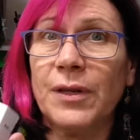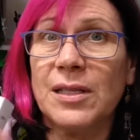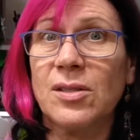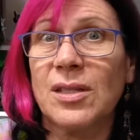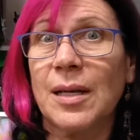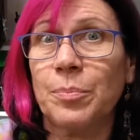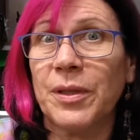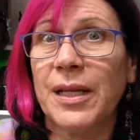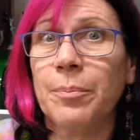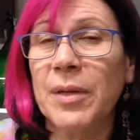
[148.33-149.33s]
and
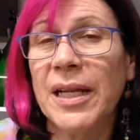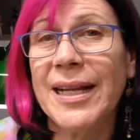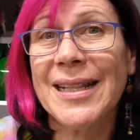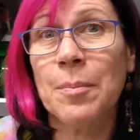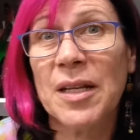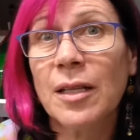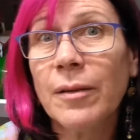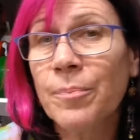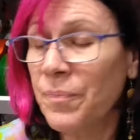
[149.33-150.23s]
stapling in the middle.